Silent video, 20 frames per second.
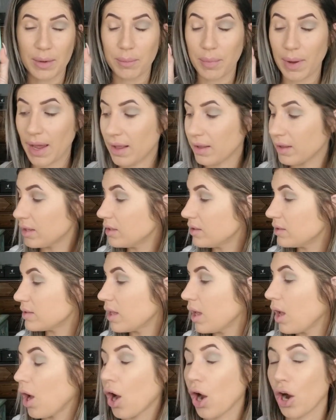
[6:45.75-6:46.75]
palettes
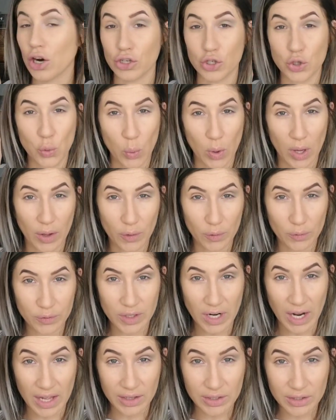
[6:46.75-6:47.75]
are
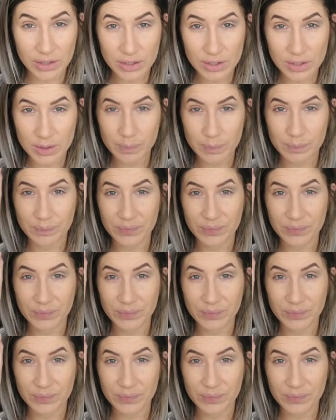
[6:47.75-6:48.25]
$12.